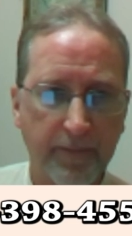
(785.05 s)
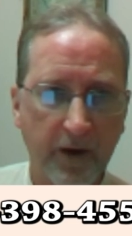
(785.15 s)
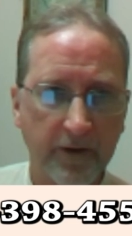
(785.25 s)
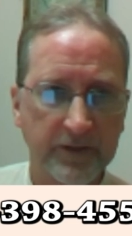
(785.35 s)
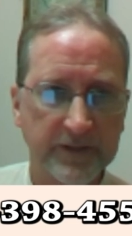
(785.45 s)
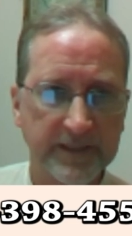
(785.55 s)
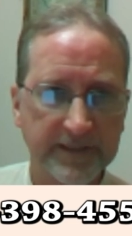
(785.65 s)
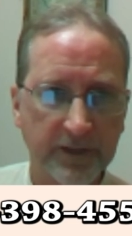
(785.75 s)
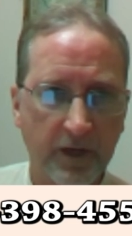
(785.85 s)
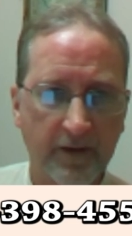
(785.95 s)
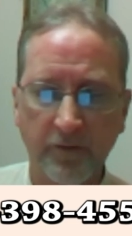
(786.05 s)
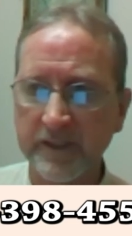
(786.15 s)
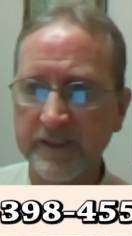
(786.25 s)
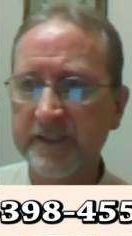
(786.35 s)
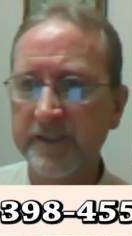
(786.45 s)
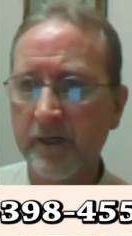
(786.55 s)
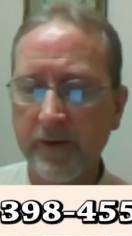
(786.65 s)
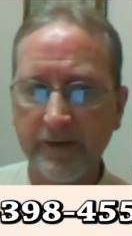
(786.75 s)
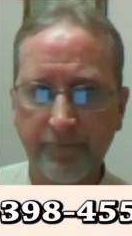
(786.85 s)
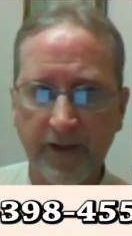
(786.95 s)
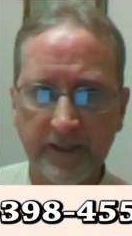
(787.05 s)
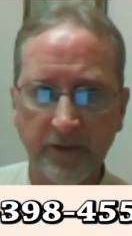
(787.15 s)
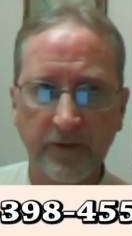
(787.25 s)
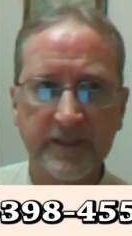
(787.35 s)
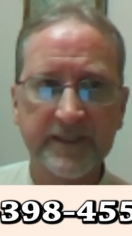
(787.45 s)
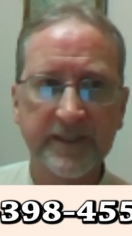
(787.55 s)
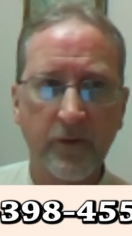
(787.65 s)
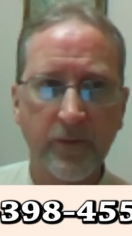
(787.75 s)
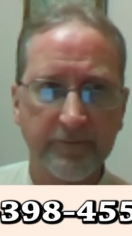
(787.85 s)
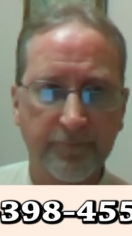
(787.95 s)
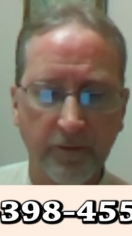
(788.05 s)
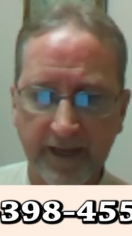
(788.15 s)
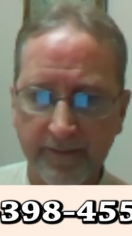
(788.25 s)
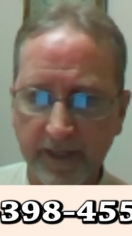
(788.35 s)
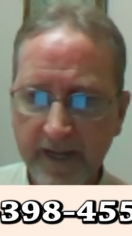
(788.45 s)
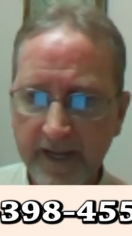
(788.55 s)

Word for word: apart or dissolve, or it's so infected or it's so inflamed.